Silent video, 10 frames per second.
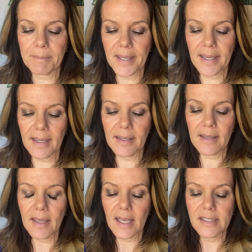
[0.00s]
pay
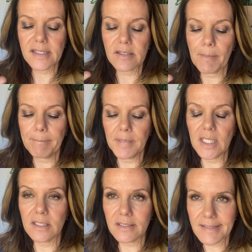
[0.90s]
and some
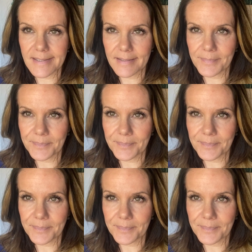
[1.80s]
meals.